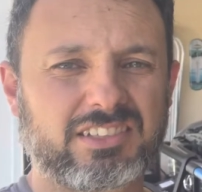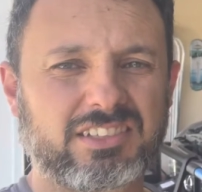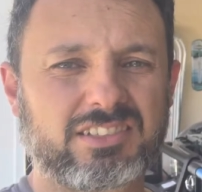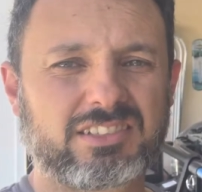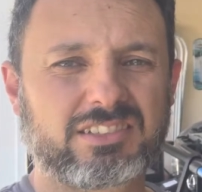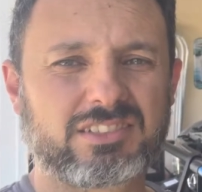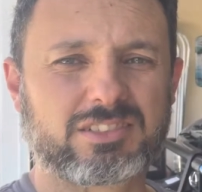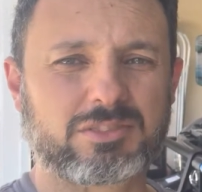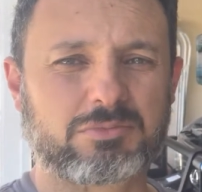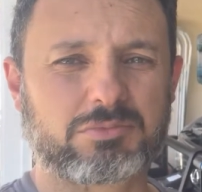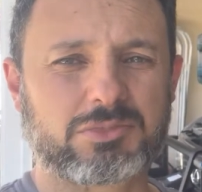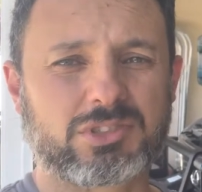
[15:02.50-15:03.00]

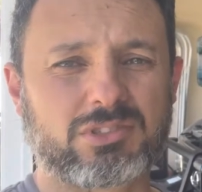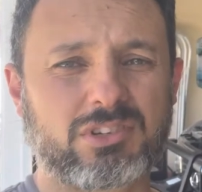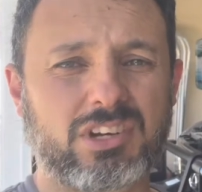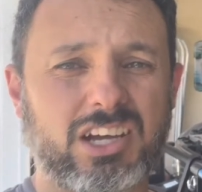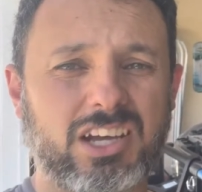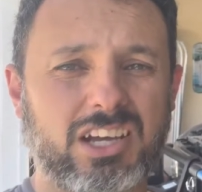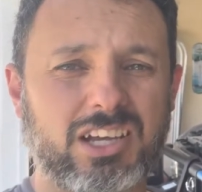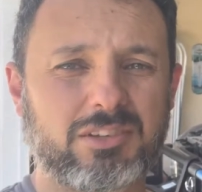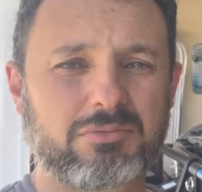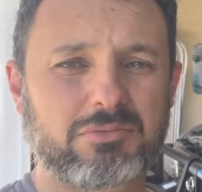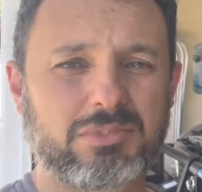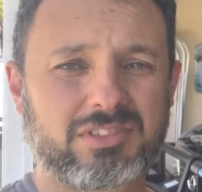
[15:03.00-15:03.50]

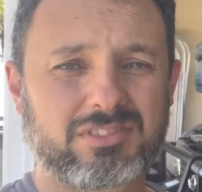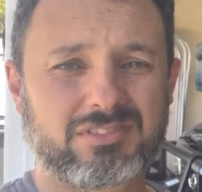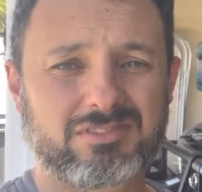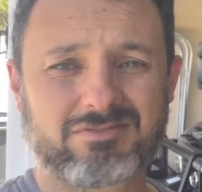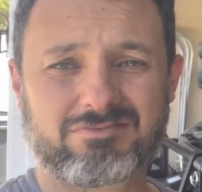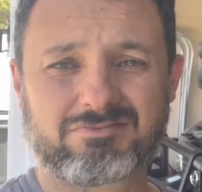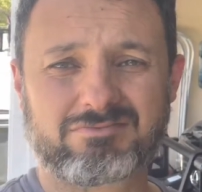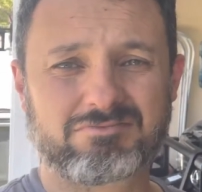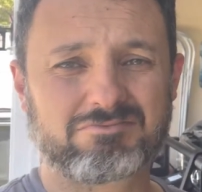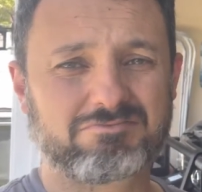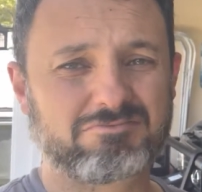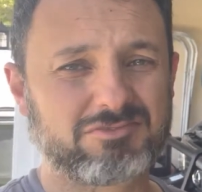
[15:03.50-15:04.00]
subscribe,
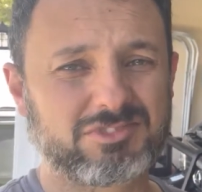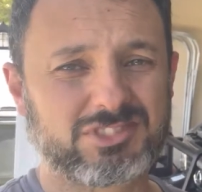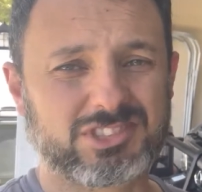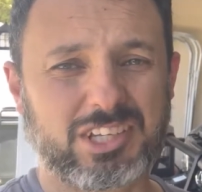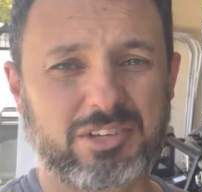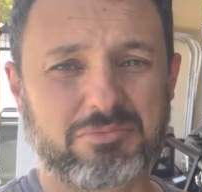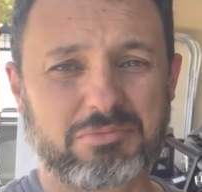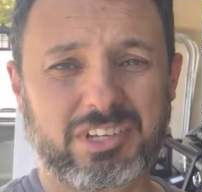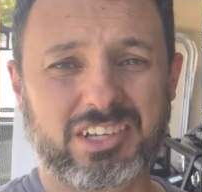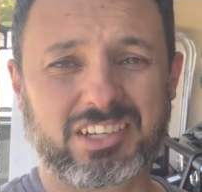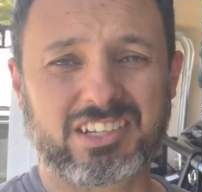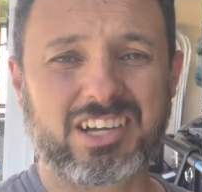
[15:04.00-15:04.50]

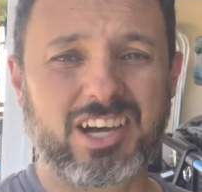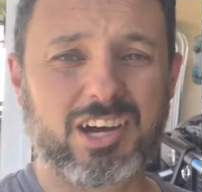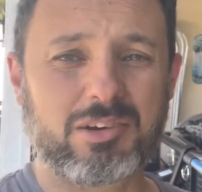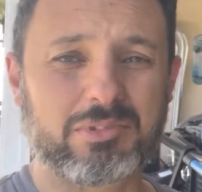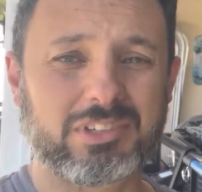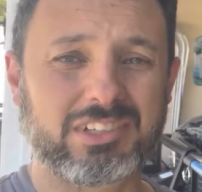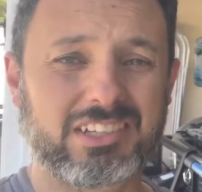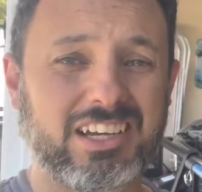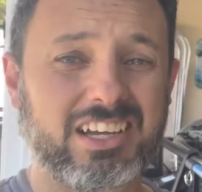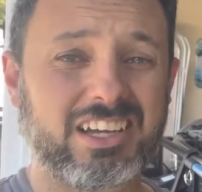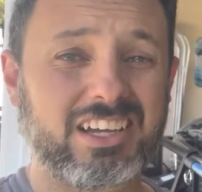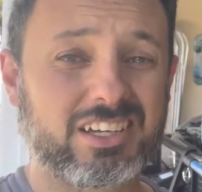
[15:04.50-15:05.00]
send me a
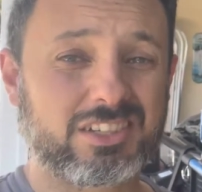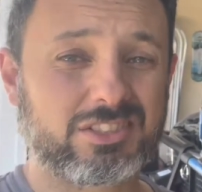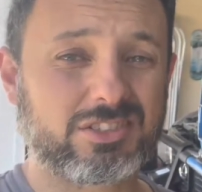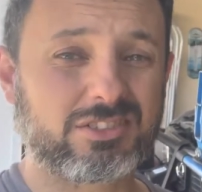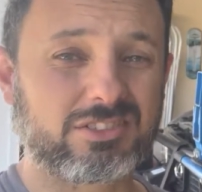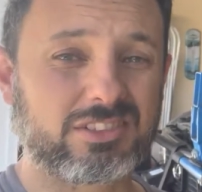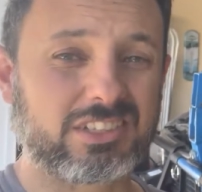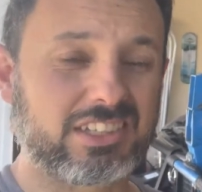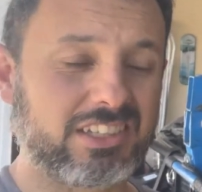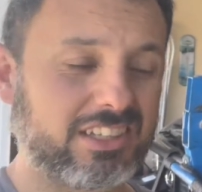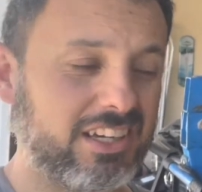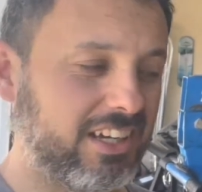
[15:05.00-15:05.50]
comment.
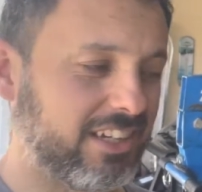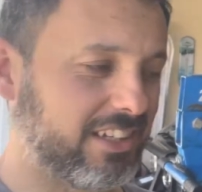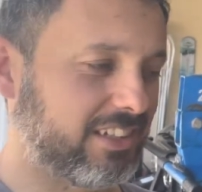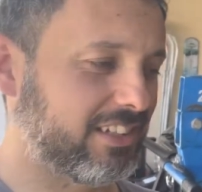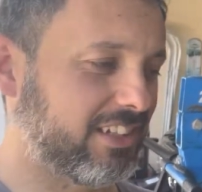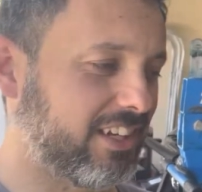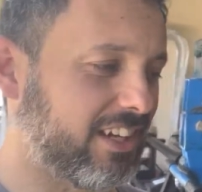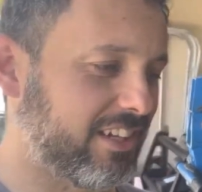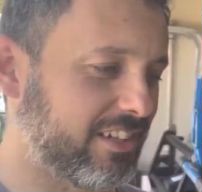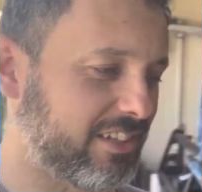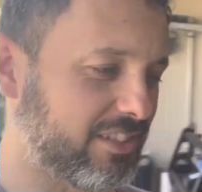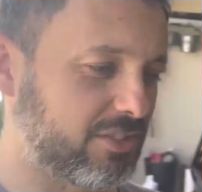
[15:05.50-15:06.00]

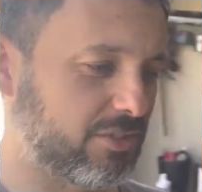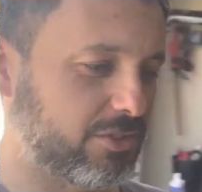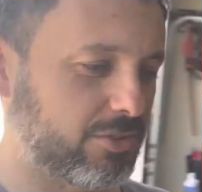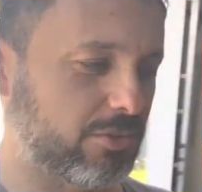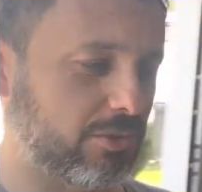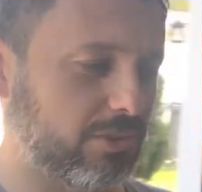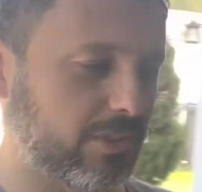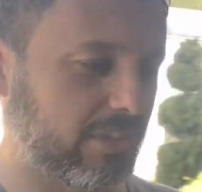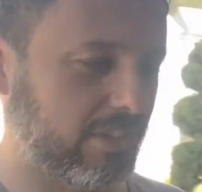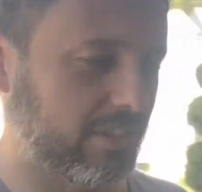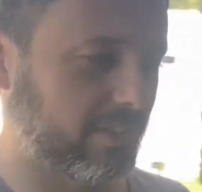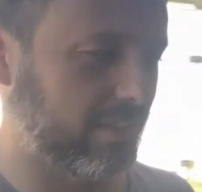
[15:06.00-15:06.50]
I
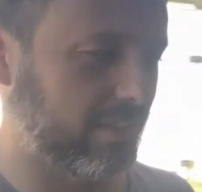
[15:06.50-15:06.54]
enjoy